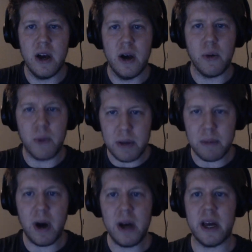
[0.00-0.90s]
with
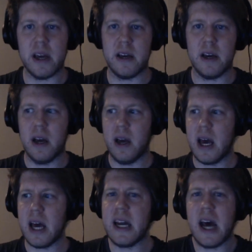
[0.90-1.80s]
money
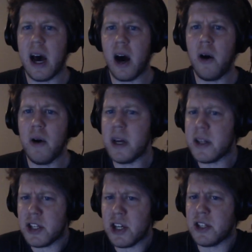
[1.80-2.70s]
and how it's
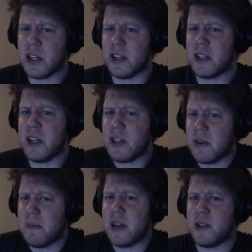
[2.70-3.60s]
just a
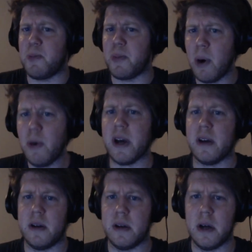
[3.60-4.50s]
system that's broken.
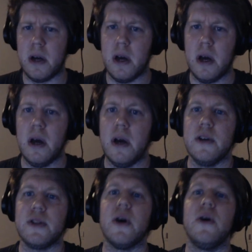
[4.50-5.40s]

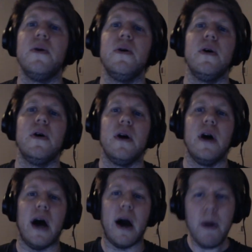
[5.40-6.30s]
So,
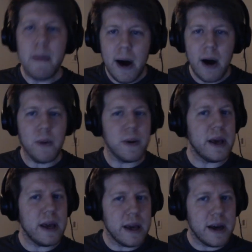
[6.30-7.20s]
how about
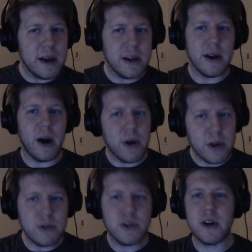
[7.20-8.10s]
we,
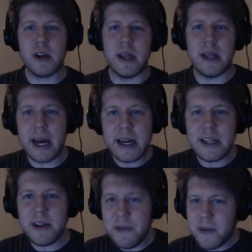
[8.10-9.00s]
use our
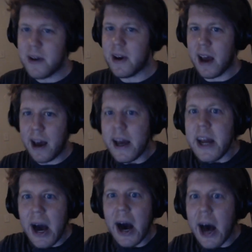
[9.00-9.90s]
collective
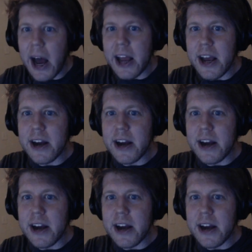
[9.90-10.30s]
AI